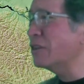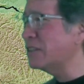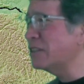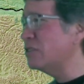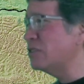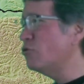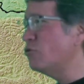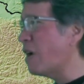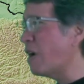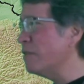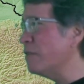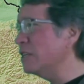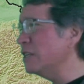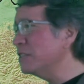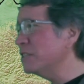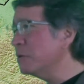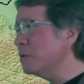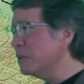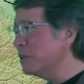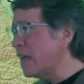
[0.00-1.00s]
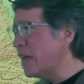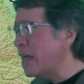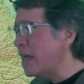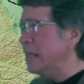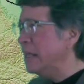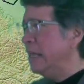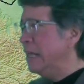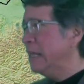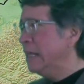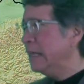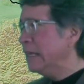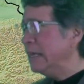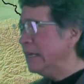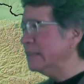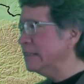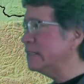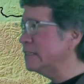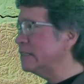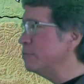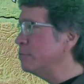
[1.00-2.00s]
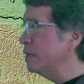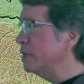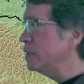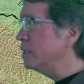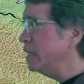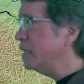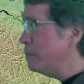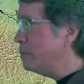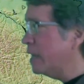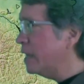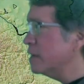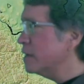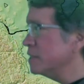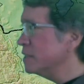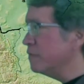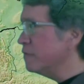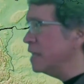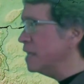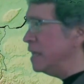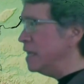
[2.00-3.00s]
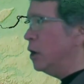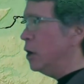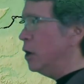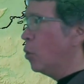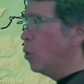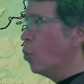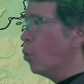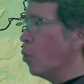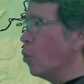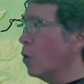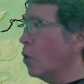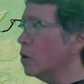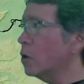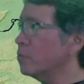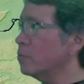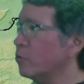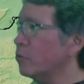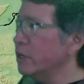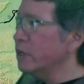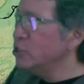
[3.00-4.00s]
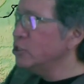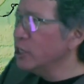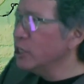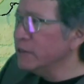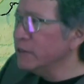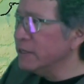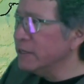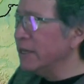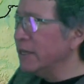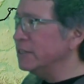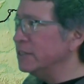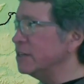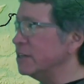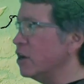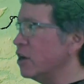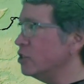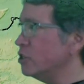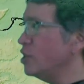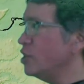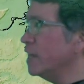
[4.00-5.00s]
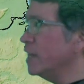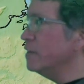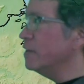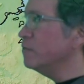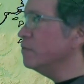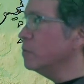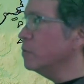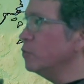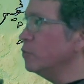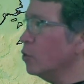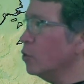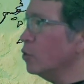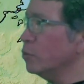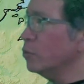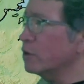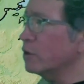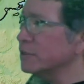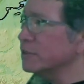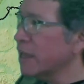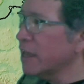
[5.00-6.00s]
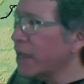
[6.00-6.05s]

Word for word: that's driving some of that instability because of the warm ridging that is nudging in from northwest